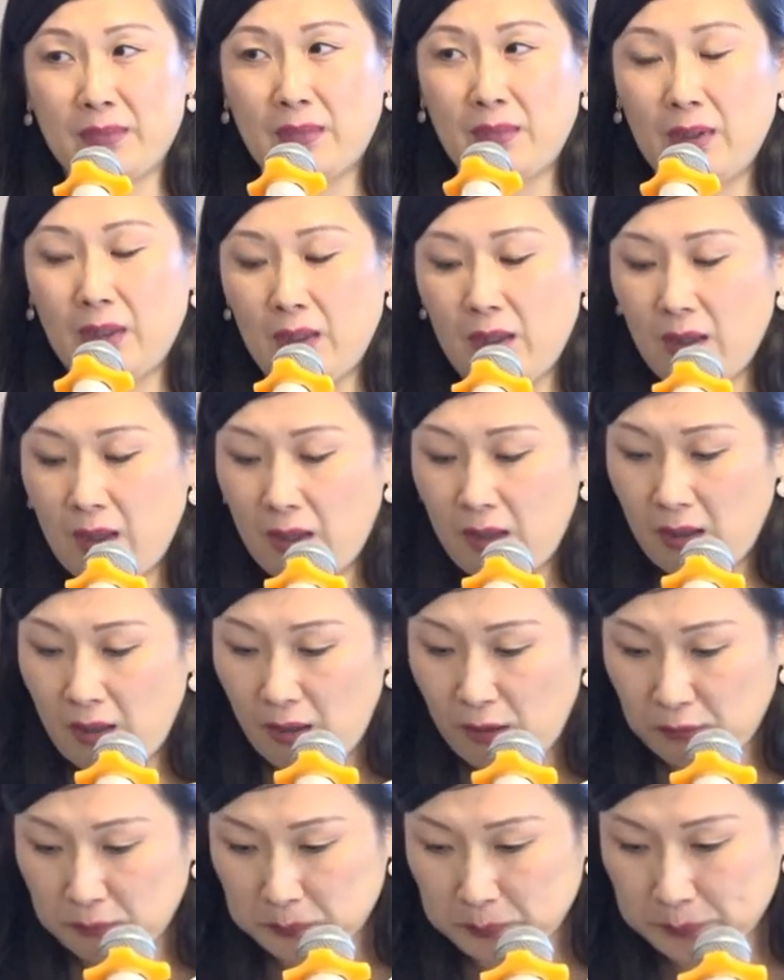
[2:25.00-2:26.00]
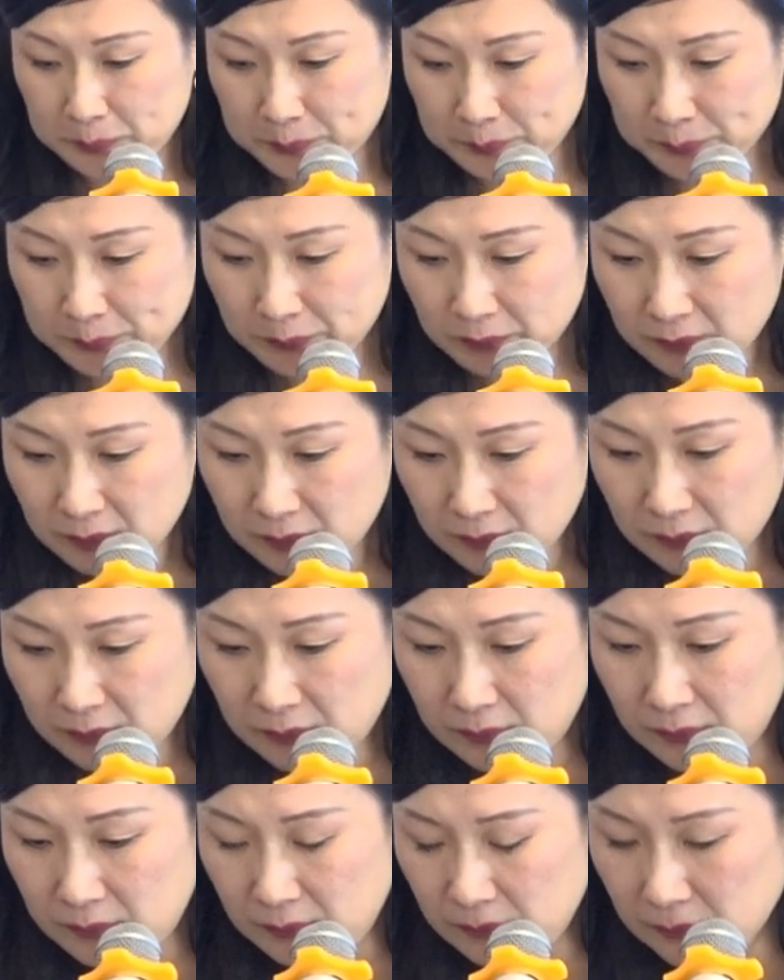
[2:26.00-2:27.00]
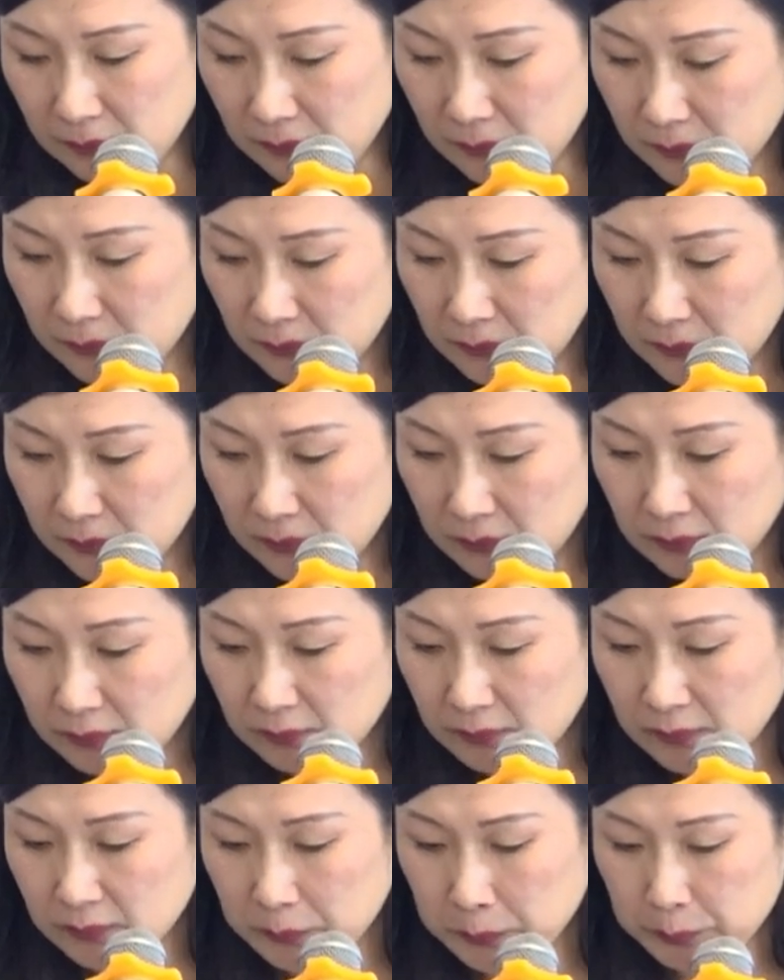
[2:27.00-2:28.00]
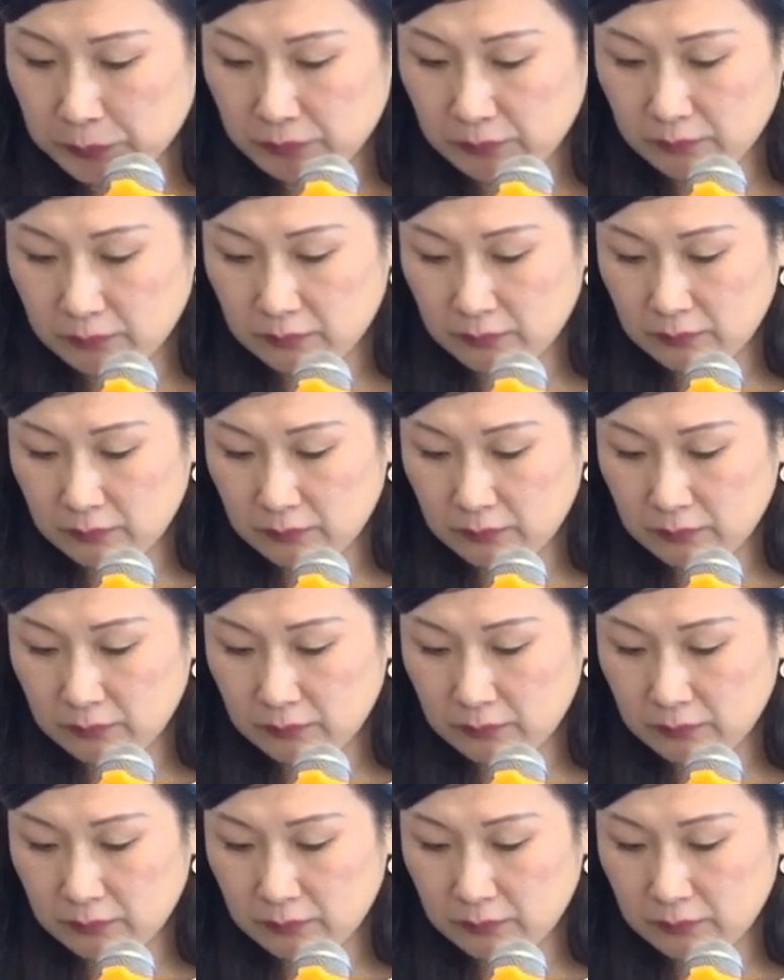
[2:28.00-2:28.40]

Nothing is said.